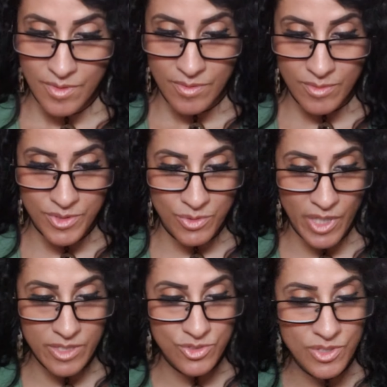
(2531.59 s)
Well, you
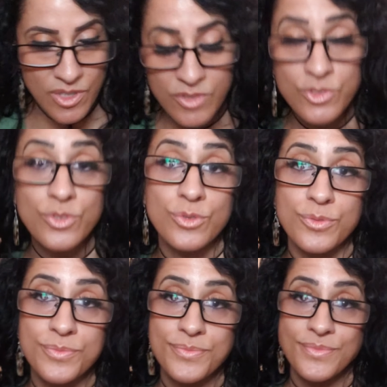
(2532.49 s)
actually got 2.
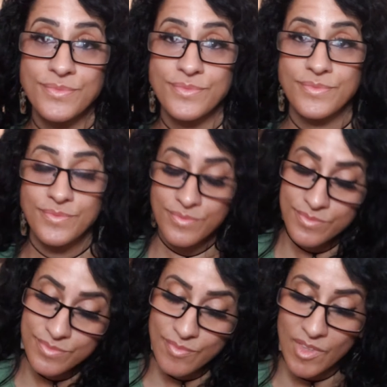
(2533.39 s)

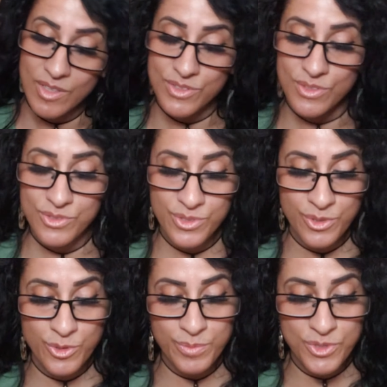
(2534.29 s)
Since you're
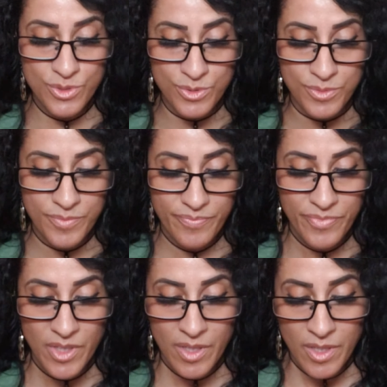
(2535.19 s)
group 2.
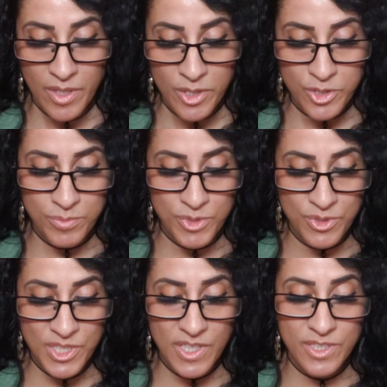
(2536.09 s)

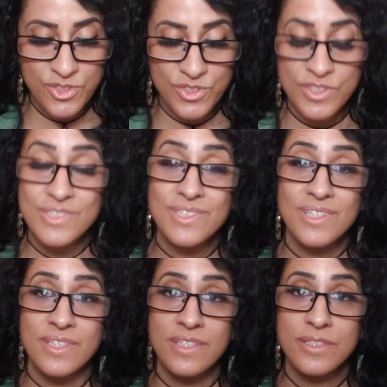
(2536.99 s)
Communication is
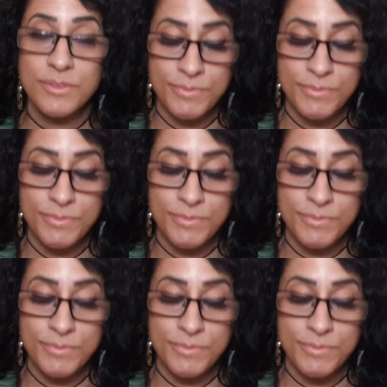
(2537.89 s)
key.